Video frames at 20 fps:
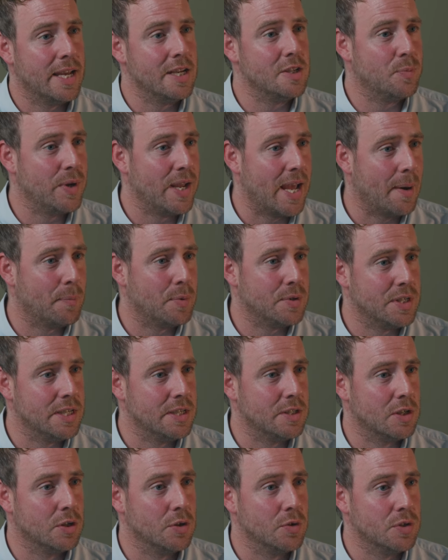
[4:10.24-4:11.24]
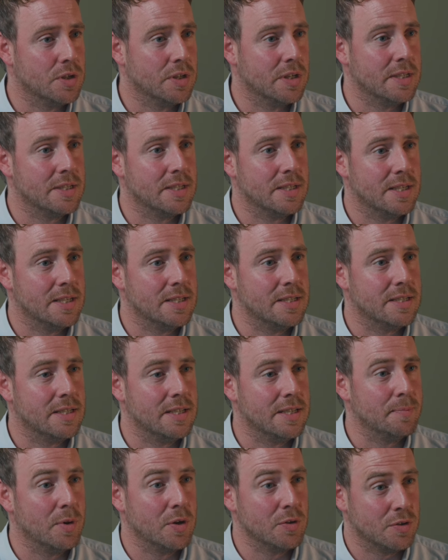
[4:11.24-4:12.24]
HP Apogee solution
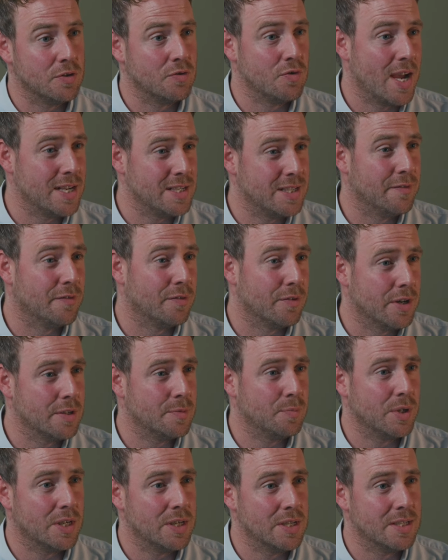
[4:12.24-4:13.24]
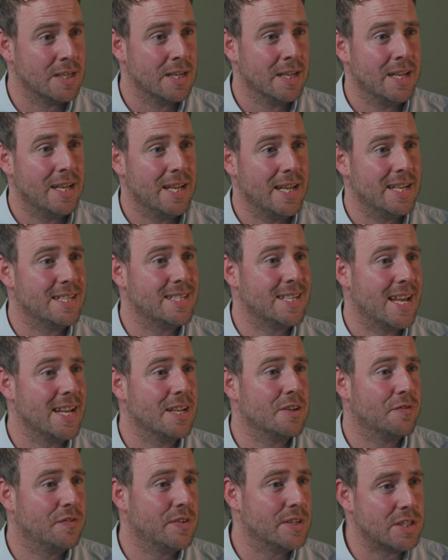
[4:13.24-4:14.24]
is the most attractive for us because it
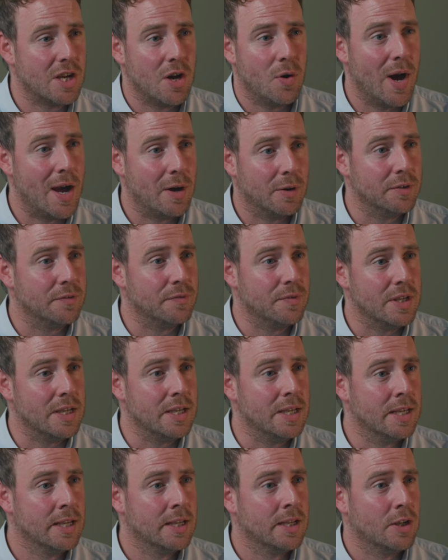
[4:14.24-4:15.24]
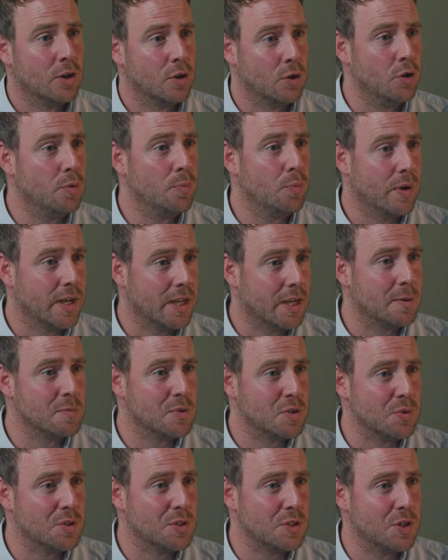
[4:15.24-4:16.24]
takes FISCO out of the loop when it
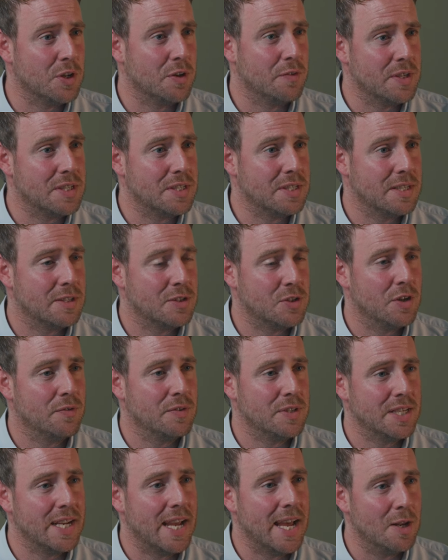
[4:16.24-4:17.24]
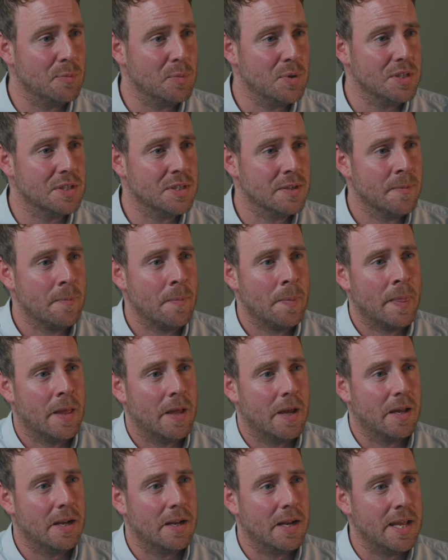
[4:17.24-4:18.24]
comes to a servicing element
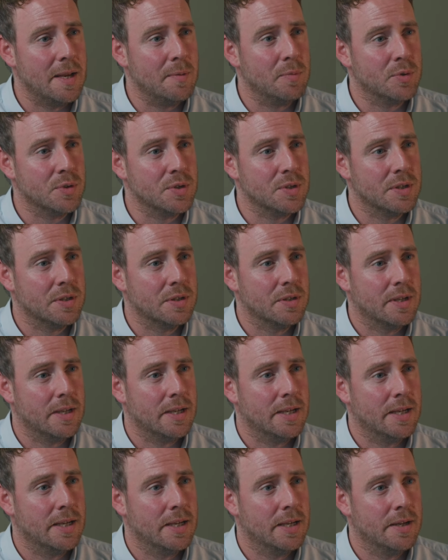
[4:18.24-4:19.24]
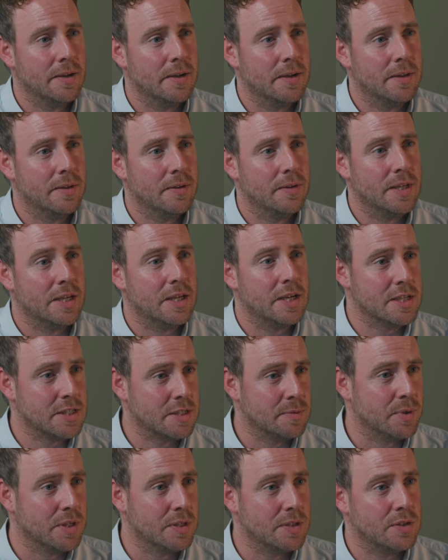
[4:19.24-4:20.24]
and enables the
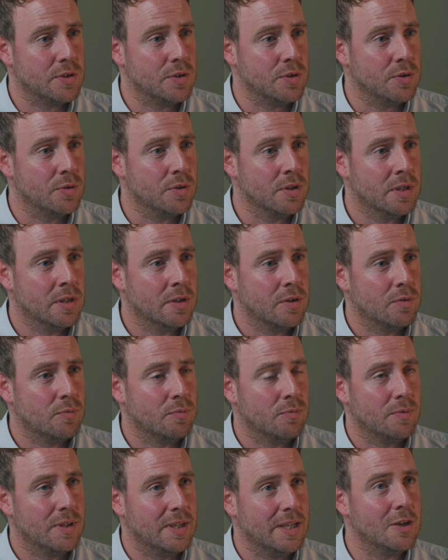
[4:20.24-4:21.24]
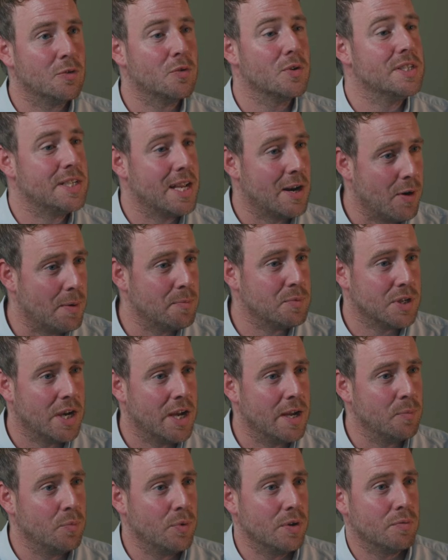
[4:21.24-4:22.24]
customer to increase their
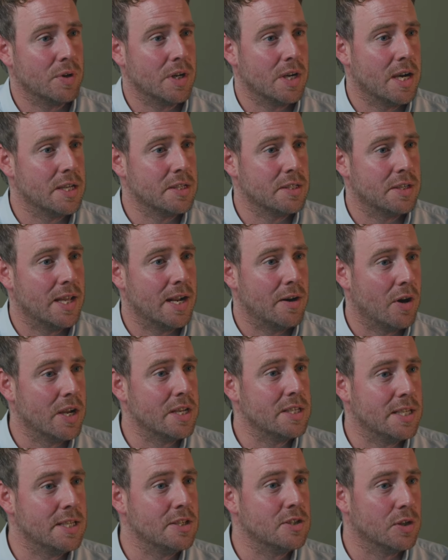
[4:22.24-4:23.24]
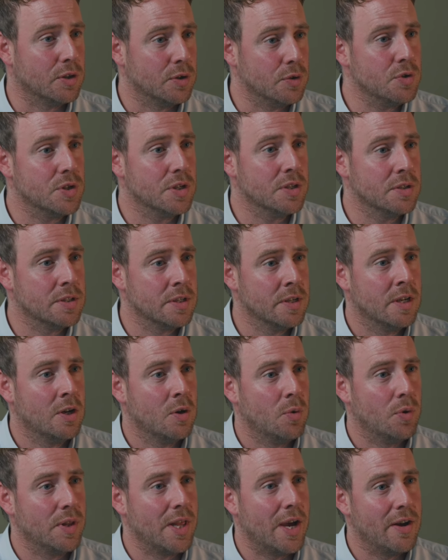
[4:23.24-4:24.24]
uptime with regards to their IT solutions
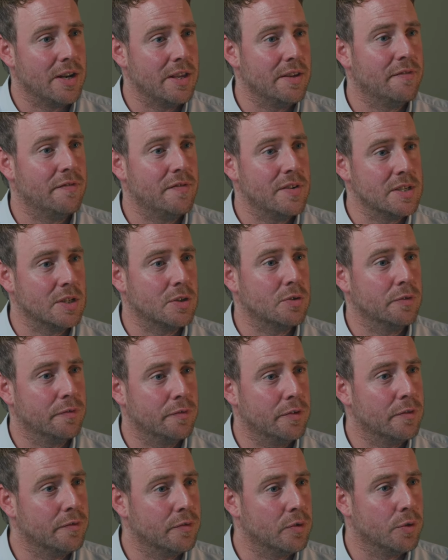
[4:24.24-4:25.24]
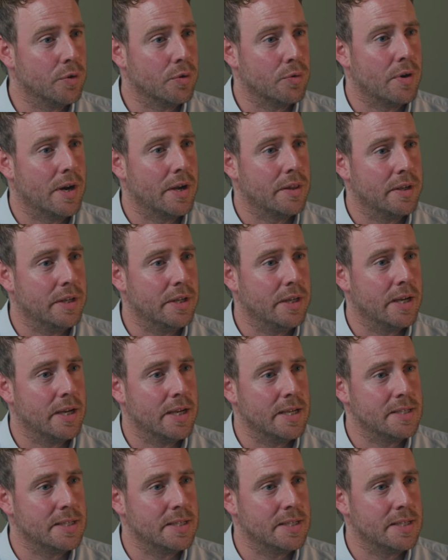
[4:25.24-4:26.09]
without any physical footfall throughout the